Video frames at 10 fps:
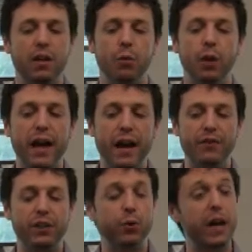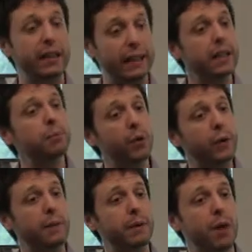We'll have the Dryad Link
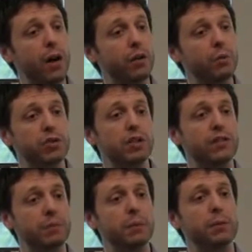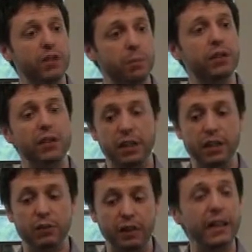programming model, which gives people the ability to
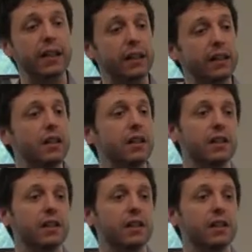use Link